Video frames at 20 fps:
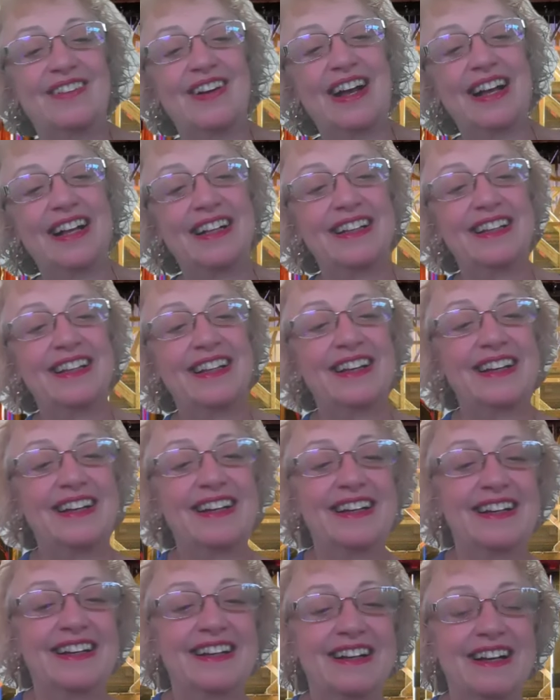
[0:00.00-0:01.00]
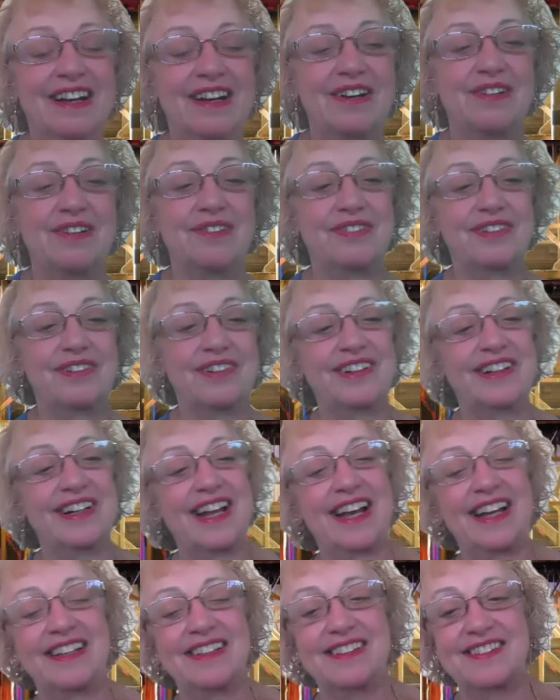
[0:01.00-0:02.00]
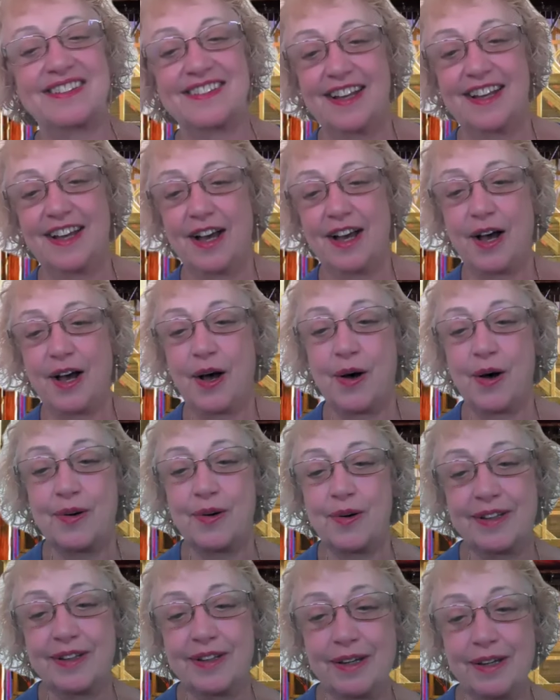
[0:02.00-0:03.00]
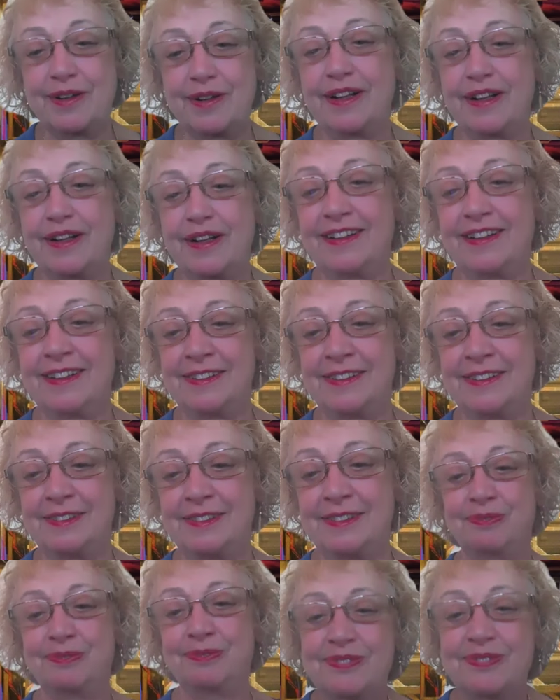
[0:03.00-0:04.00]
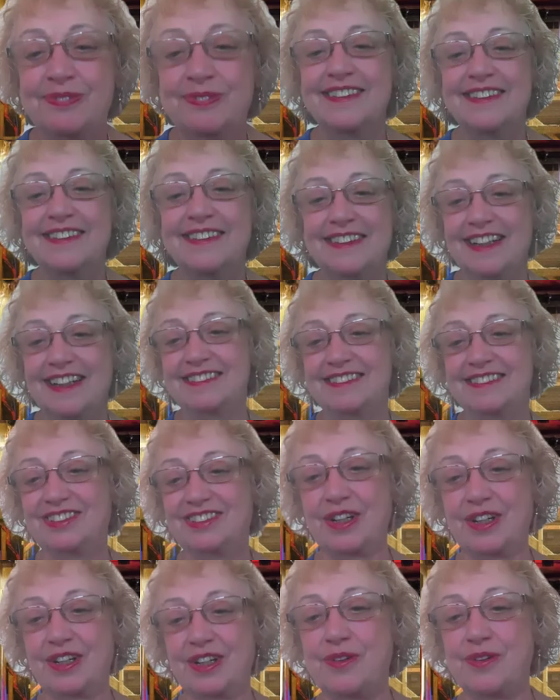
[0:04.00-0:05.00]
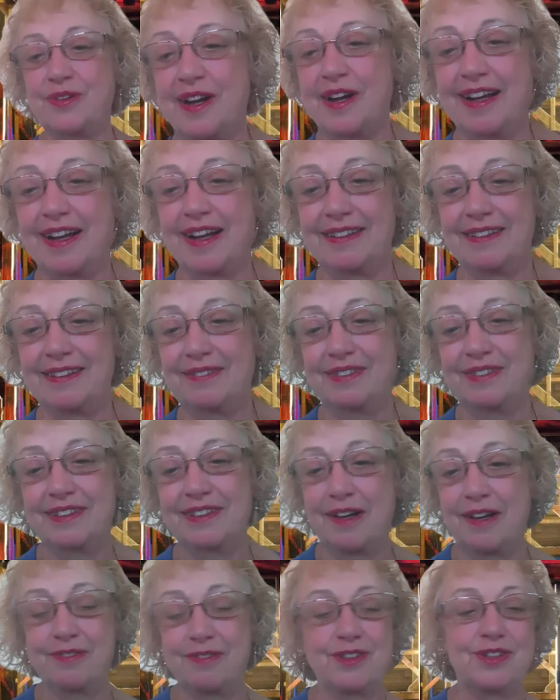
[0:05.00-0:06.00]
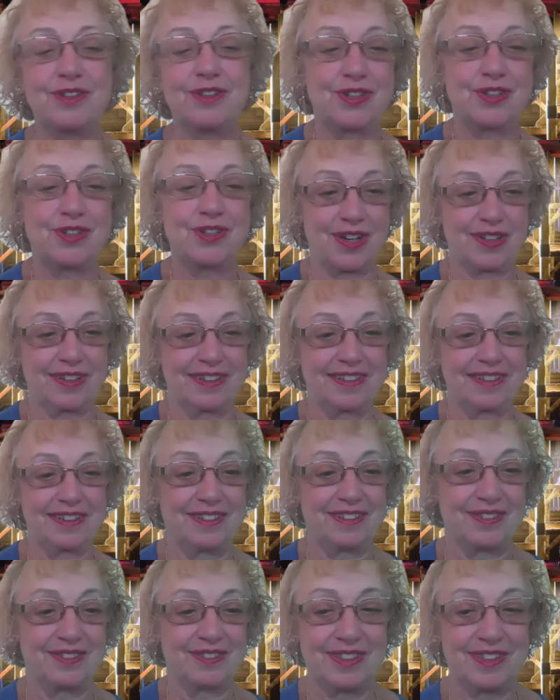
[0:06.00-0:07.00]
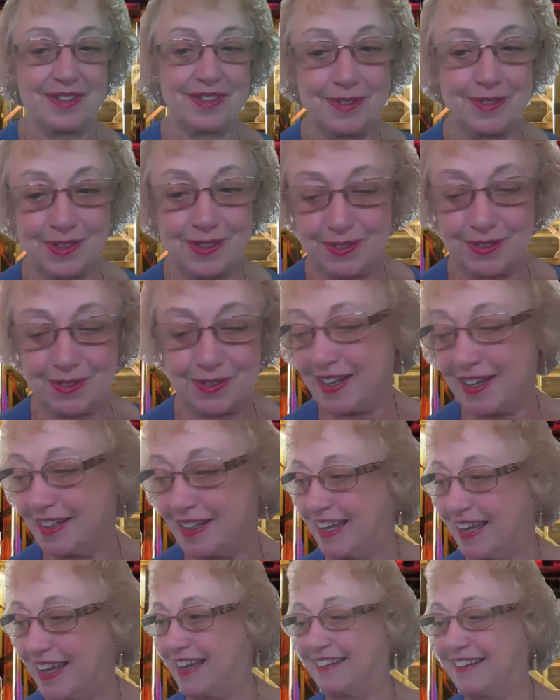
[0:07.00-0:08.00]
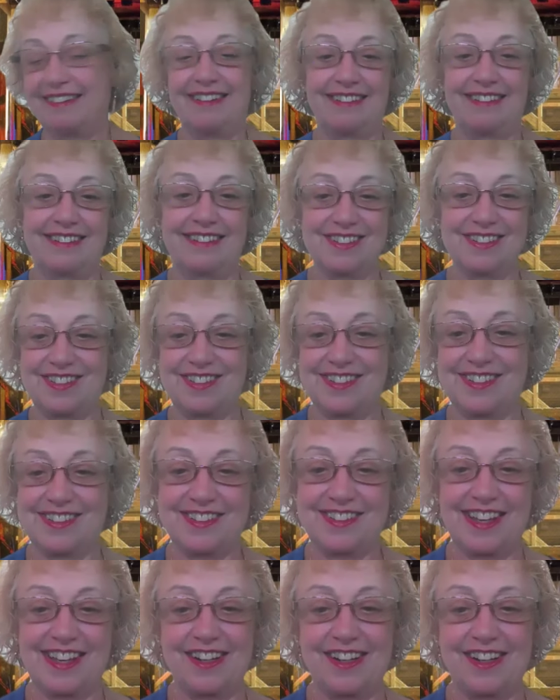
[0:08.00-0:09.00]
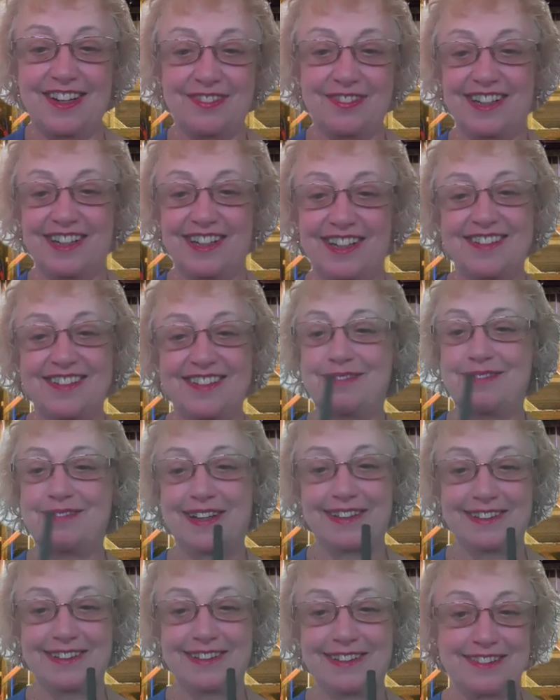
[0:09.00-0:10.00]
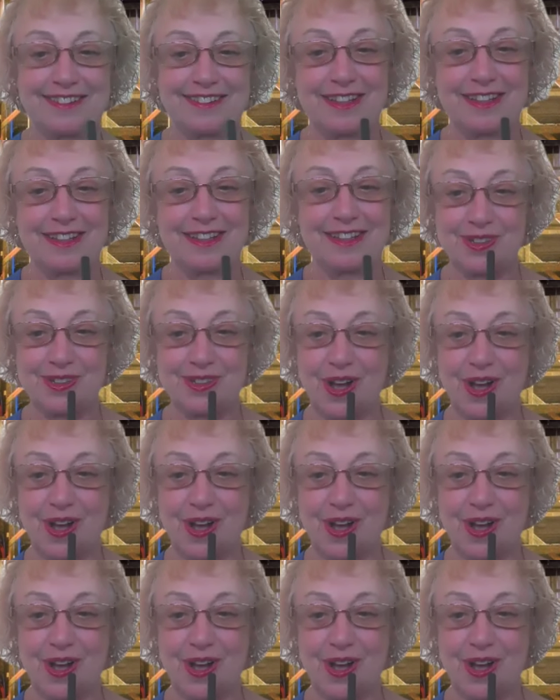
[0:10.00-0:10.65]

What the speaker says: Well, oh, very nice. Okay, well, so I loved talking to you. This was great. And just to sign off, can I sing my little theme song?